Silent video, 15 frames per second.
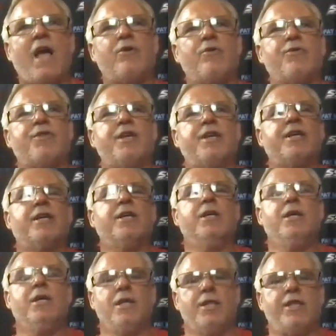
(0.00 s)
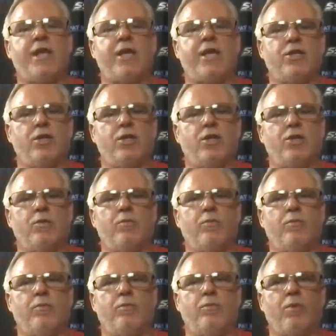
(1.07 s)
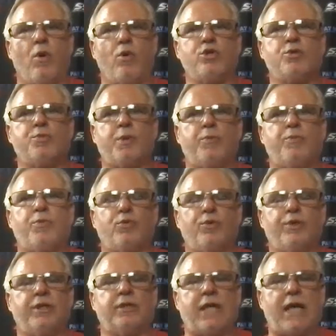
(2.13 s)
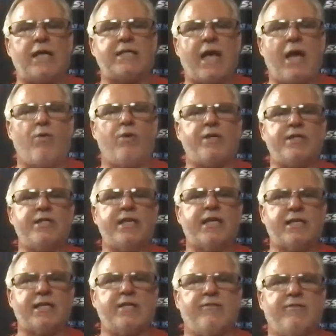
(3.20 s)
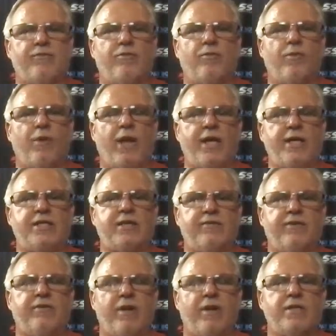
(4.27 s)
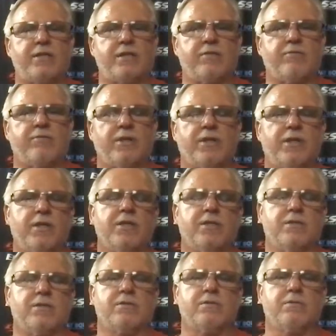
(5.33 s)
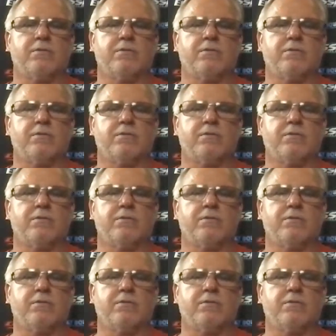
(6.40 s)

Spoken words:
don't think that most people realize how addictive ATV racing really is.